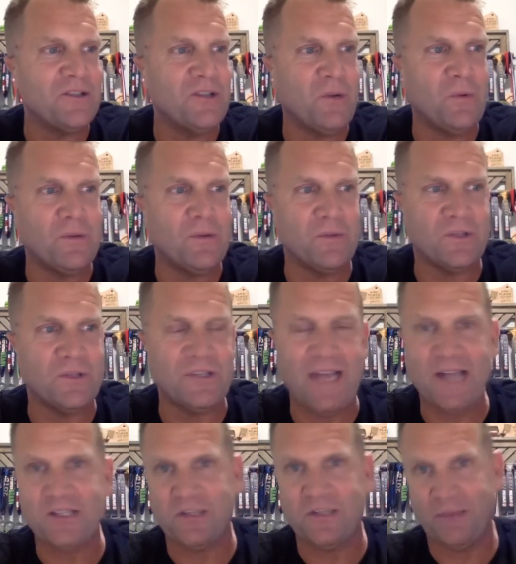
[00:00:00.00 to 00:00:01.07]
No one will
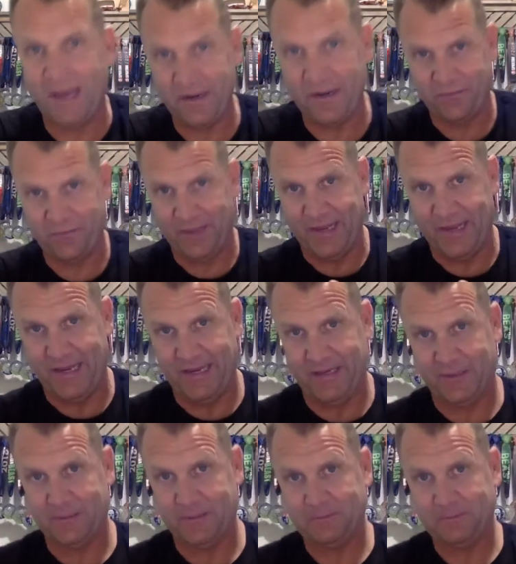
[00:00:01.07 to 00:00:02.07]
snatch them out of my hand.